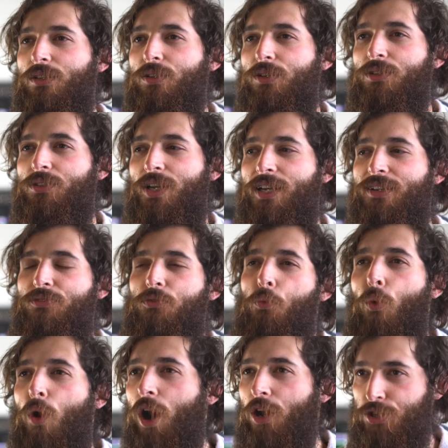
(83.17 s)
looks kind of
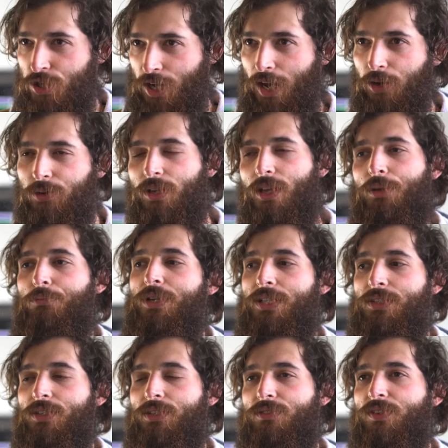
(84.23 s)
washed out, it
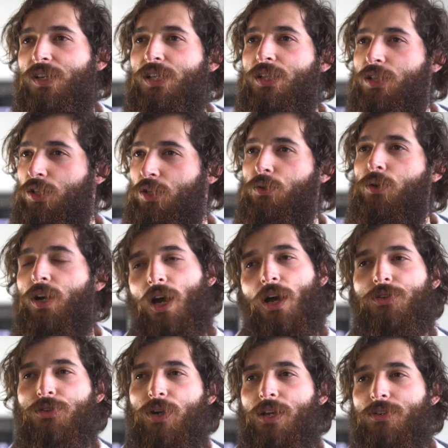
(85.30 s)
means it's very low
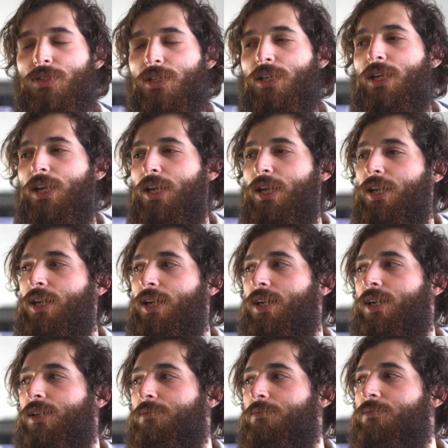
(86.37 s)
contrasty.
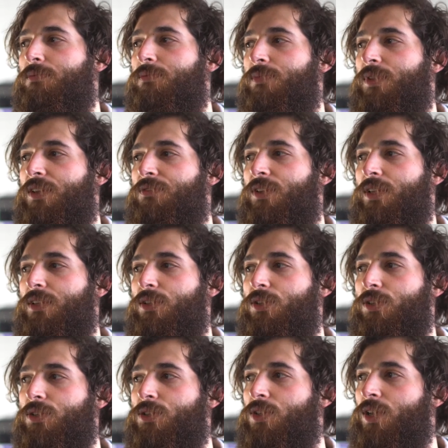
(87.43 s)
If it
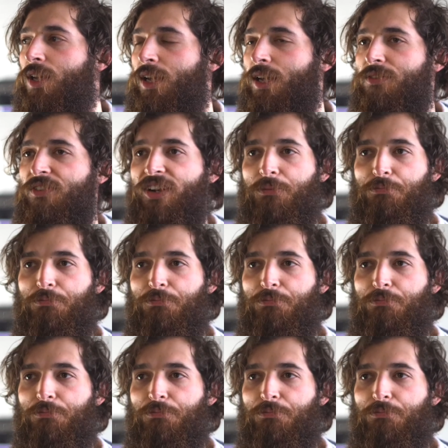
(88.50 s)
looks very